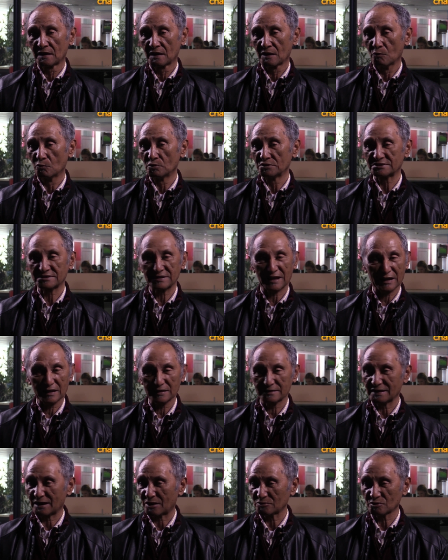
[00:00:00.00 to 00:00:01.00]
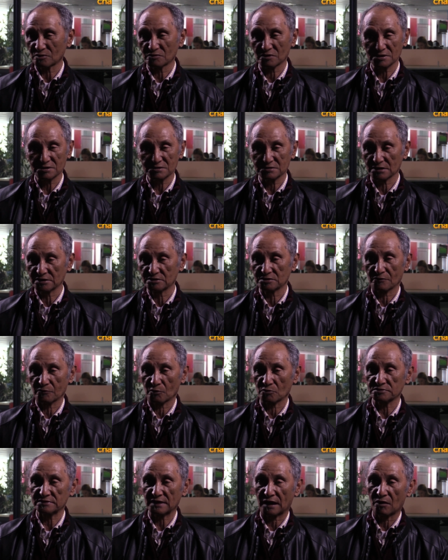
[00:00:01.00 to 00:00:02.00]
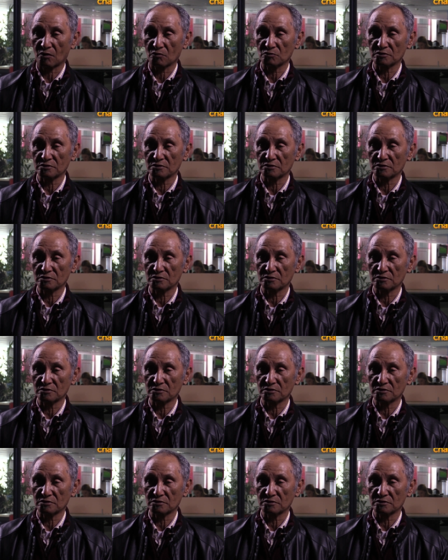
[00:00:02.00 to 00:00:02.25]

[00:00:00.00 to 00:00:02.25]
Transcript: who would slug it out on the streets of our town,